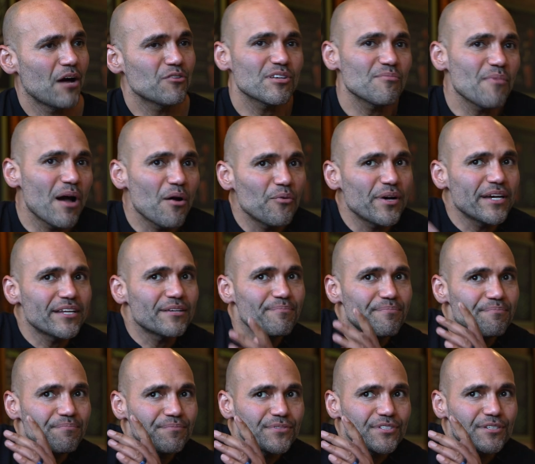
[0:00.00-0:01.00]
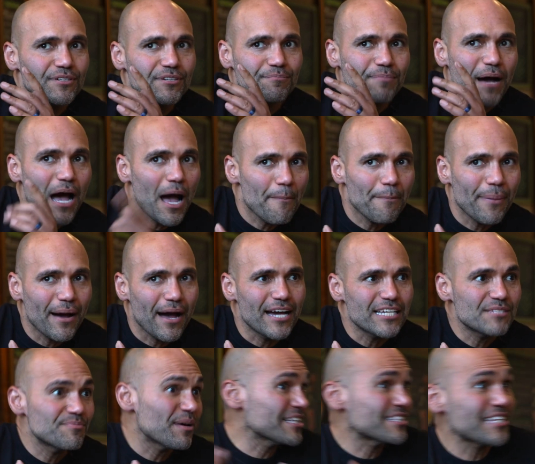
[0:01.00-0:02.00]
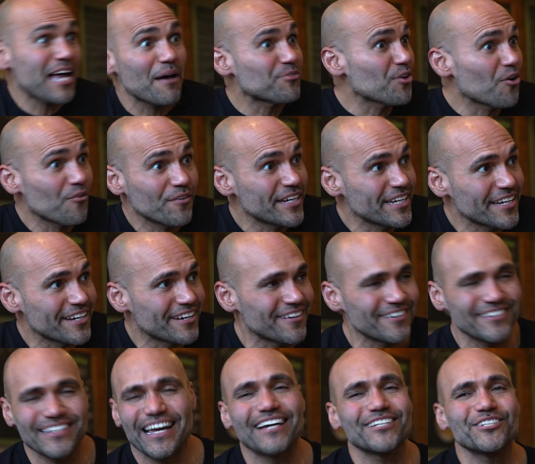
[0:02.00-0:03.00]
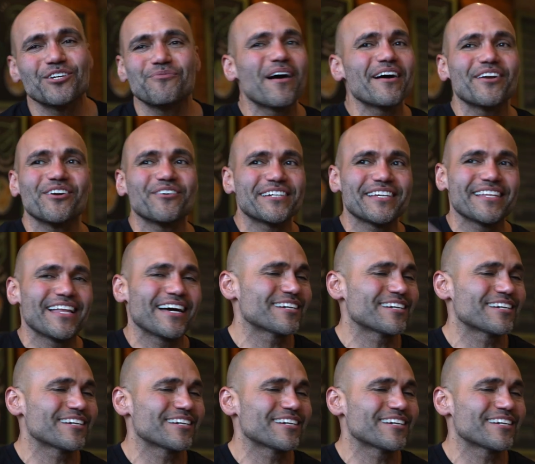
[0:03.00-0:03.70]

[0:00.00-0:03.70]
was on my way to Popeyes, but I stopped over here. Nah, you probably don't hear that.